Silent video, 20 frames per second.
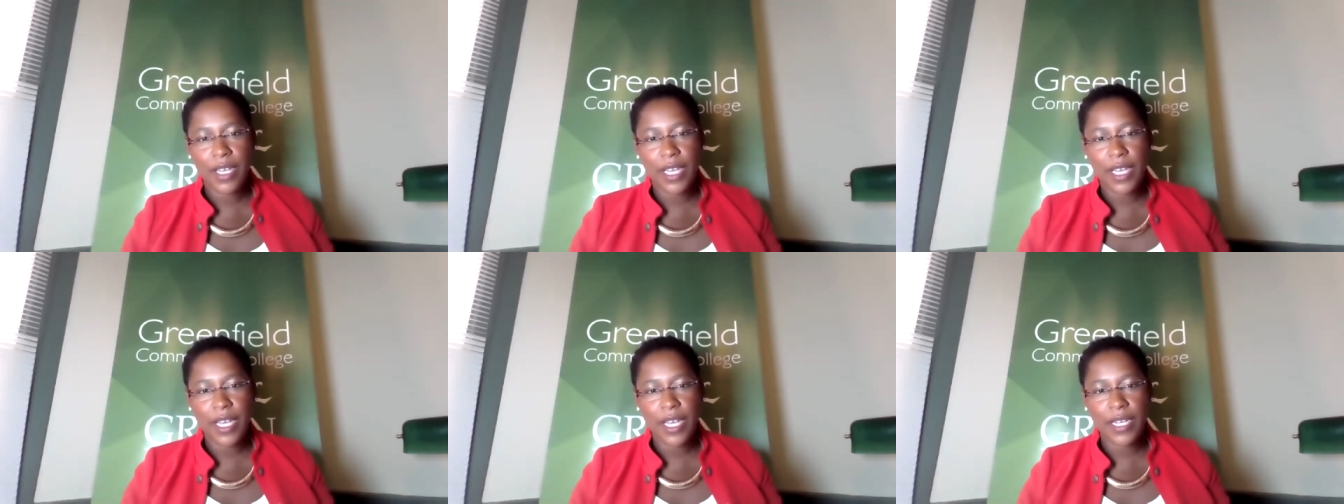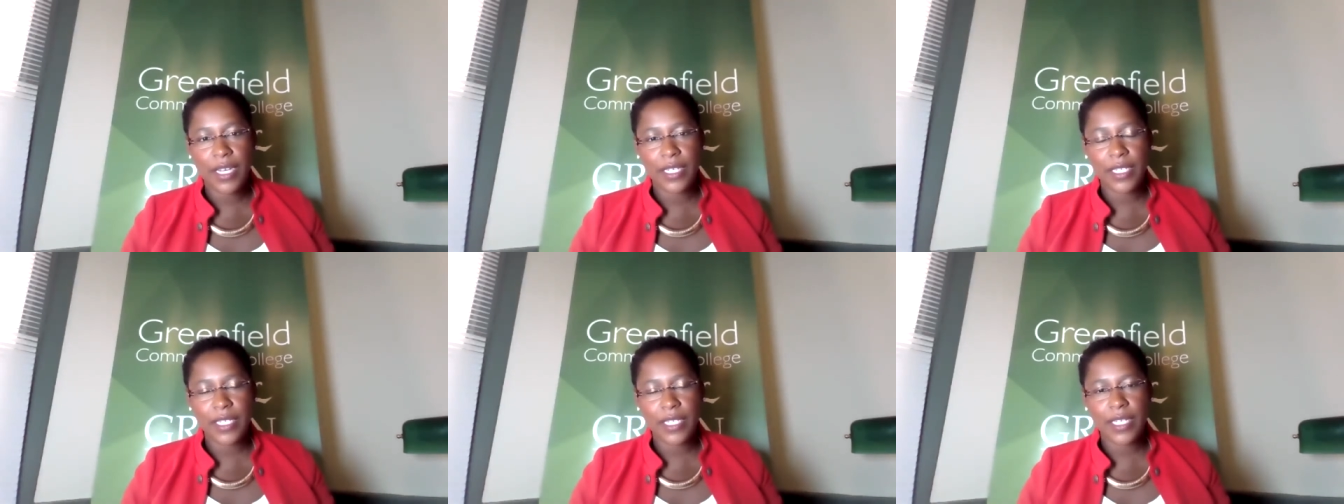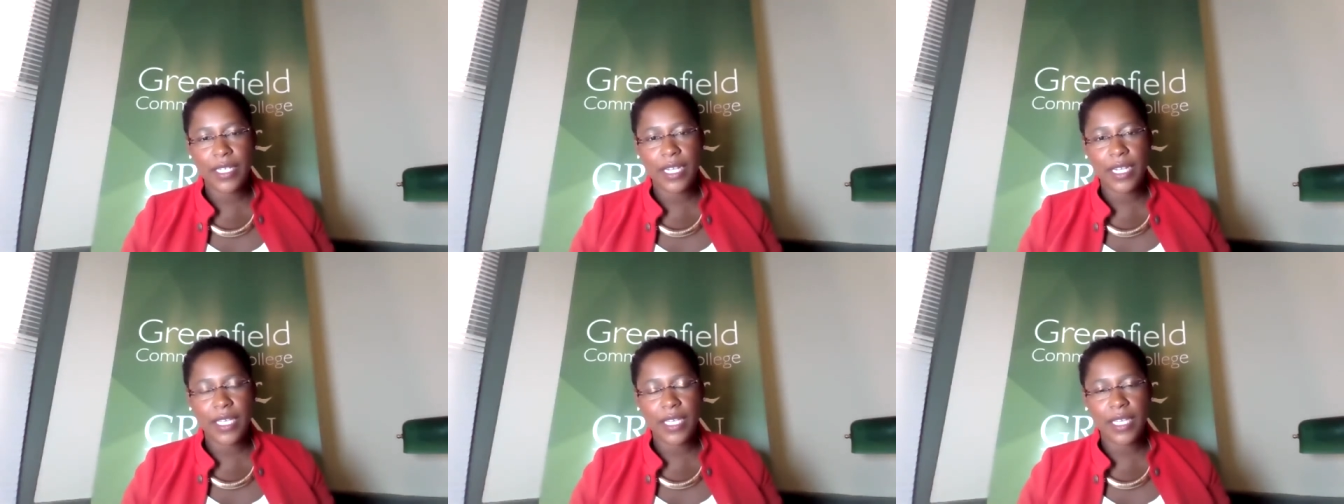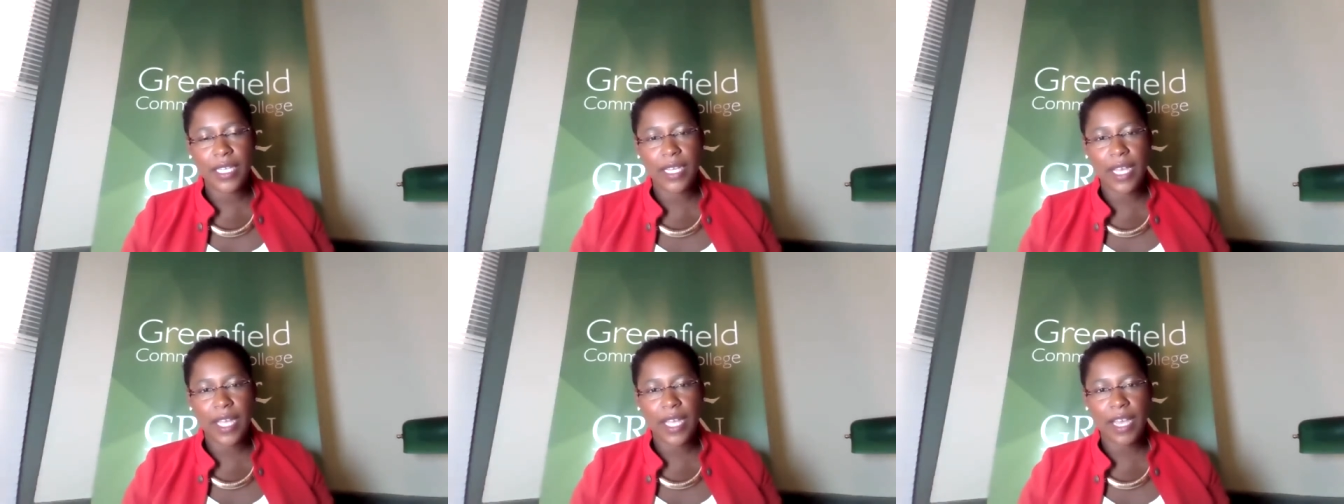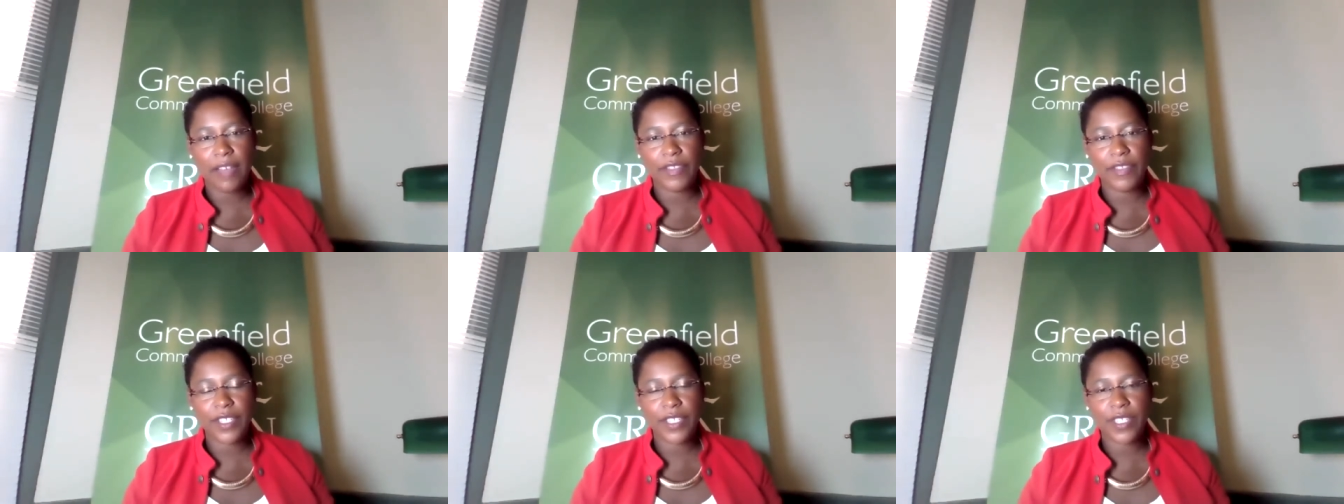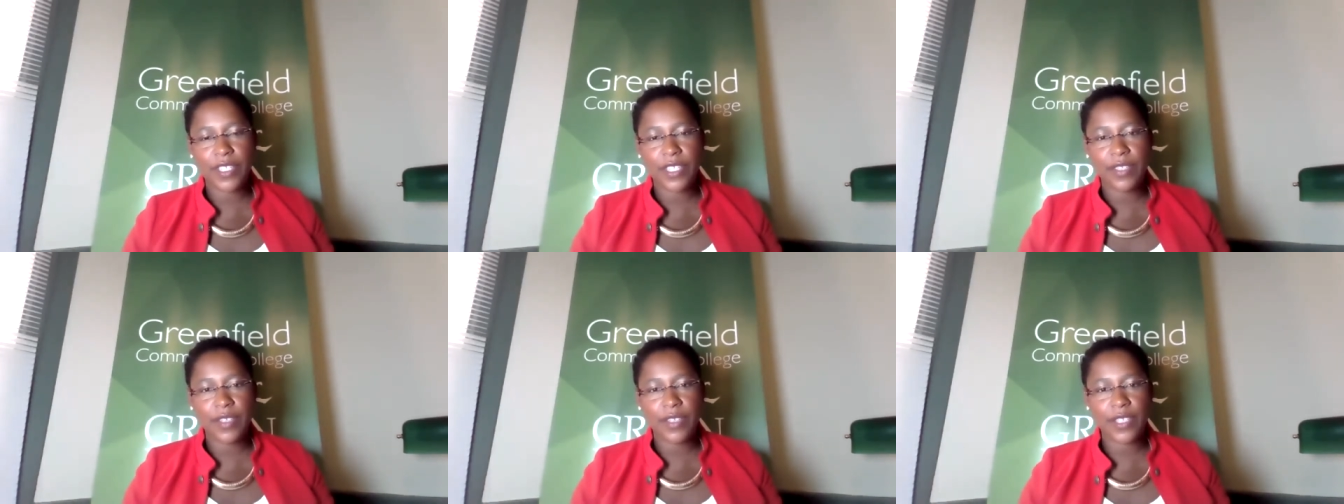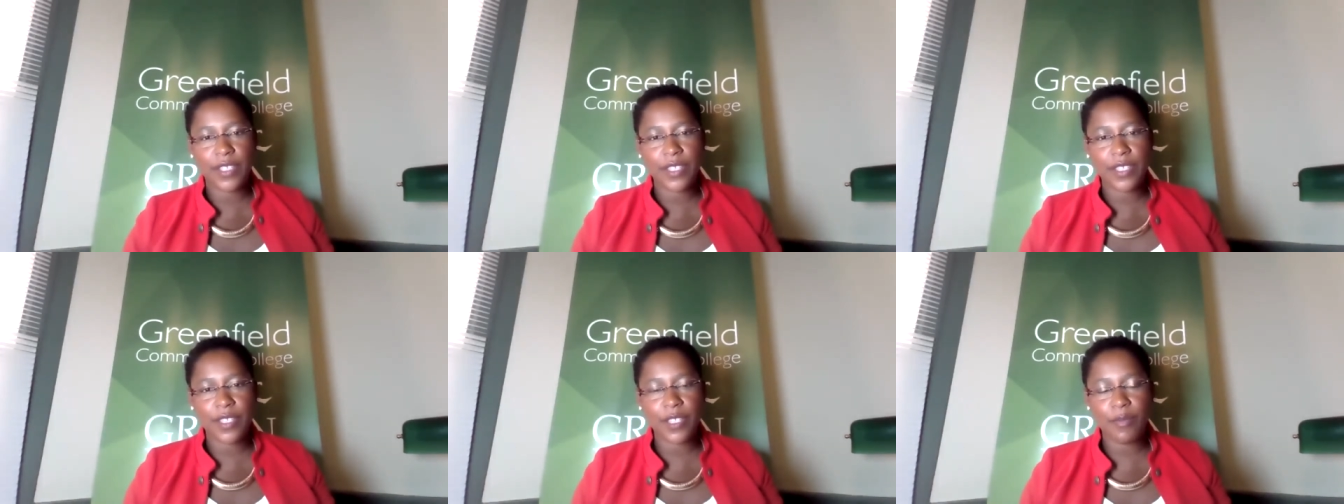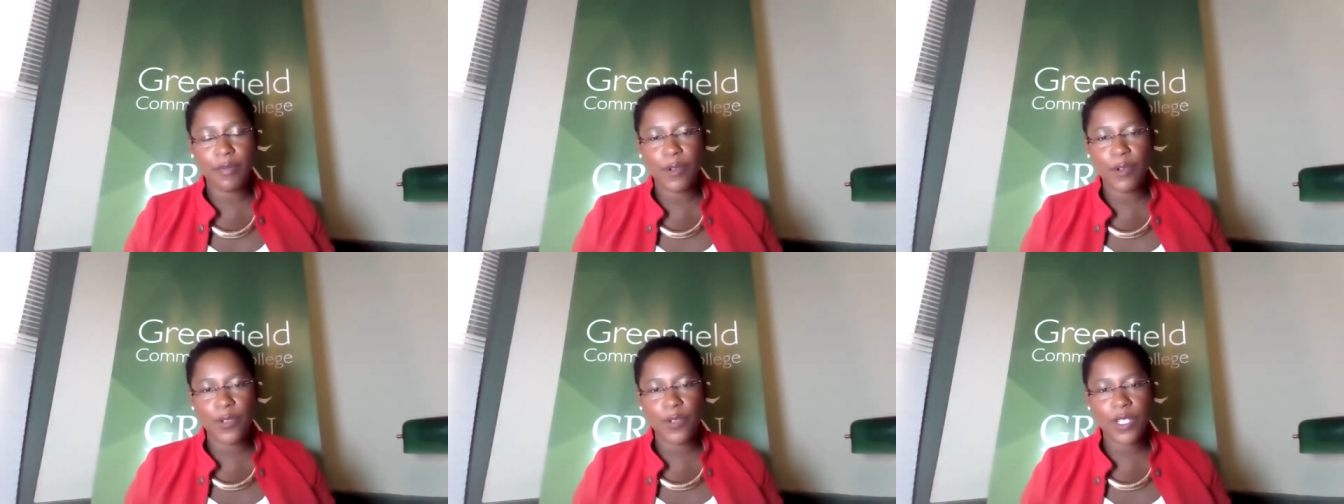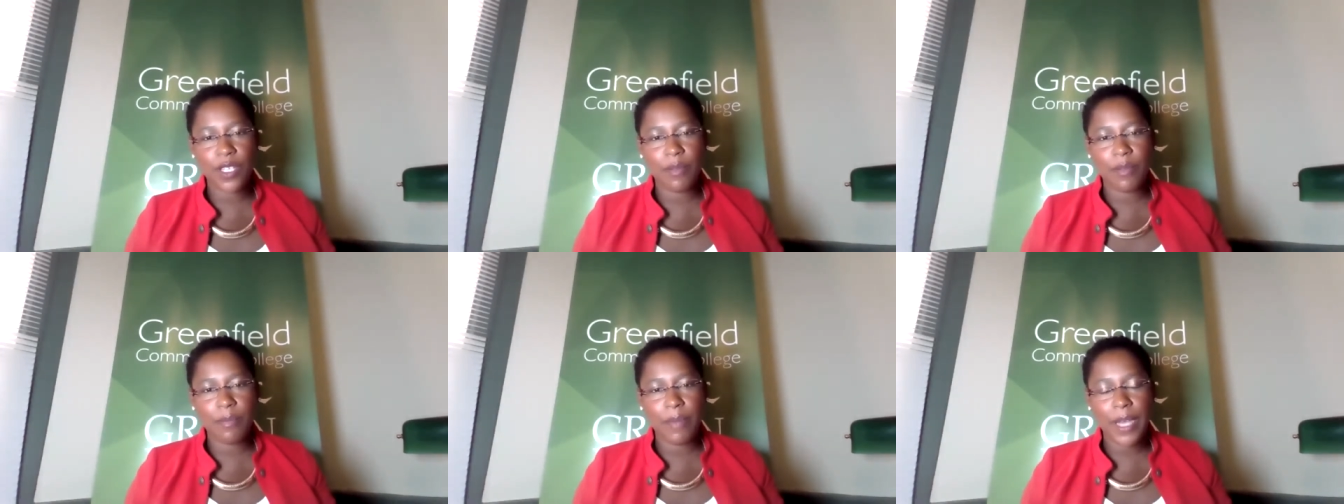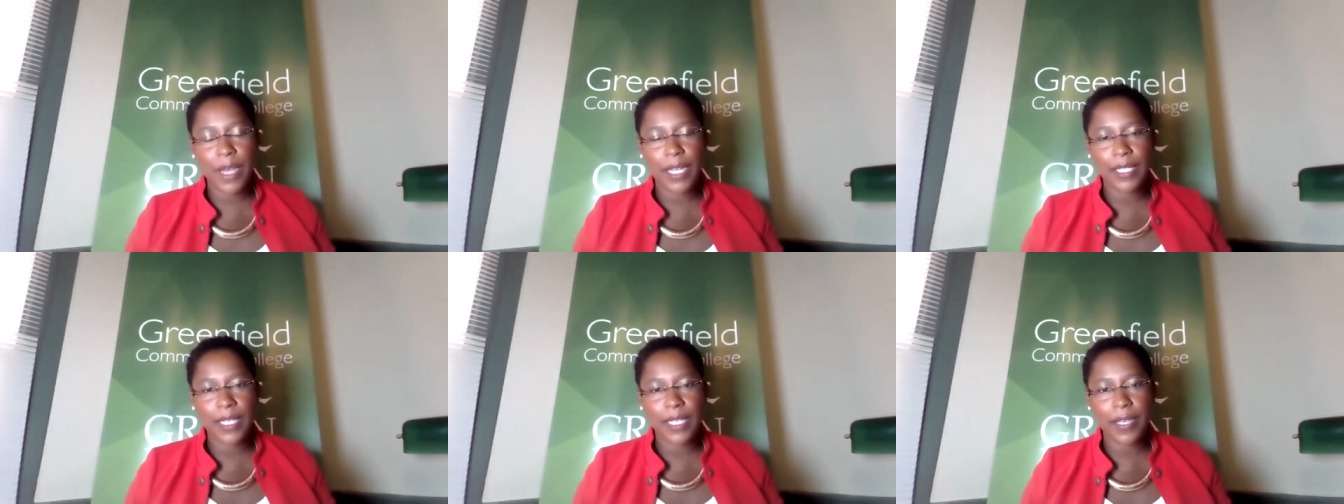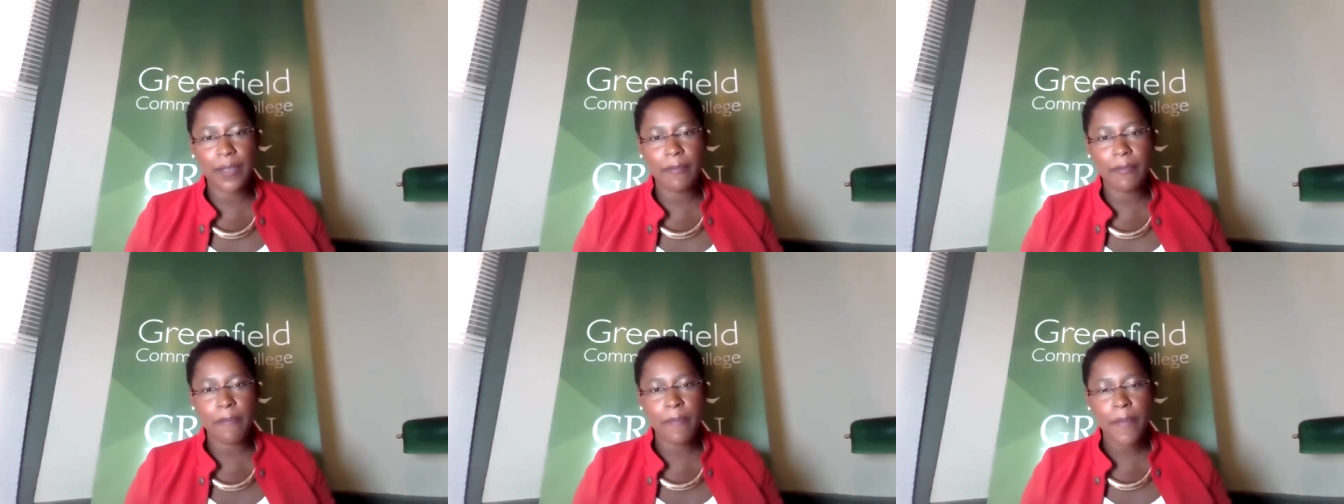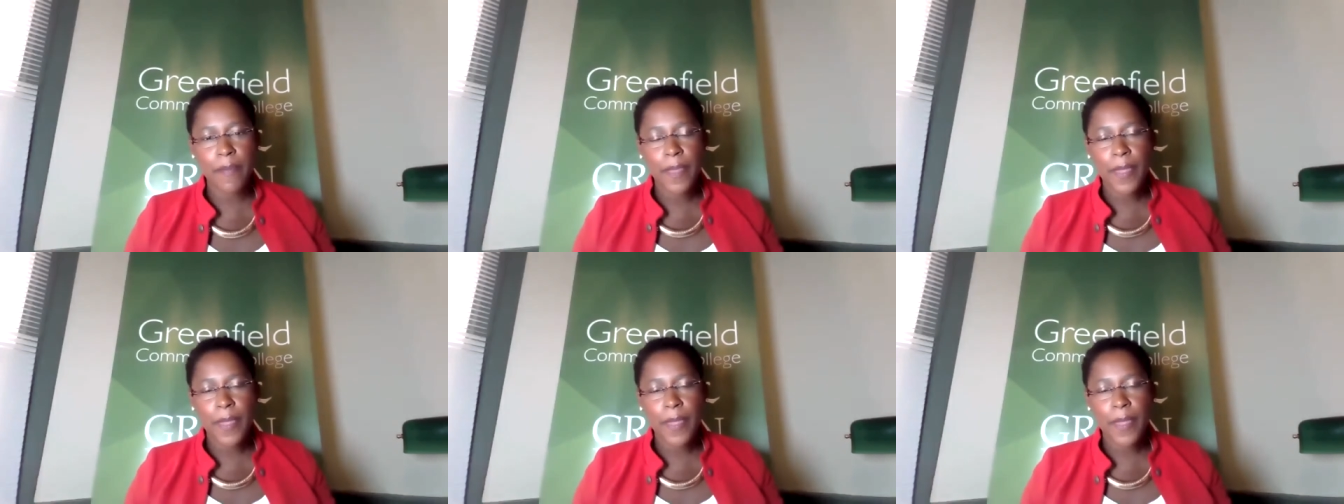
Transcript: And Nikki, I have to say, this is the most compelling,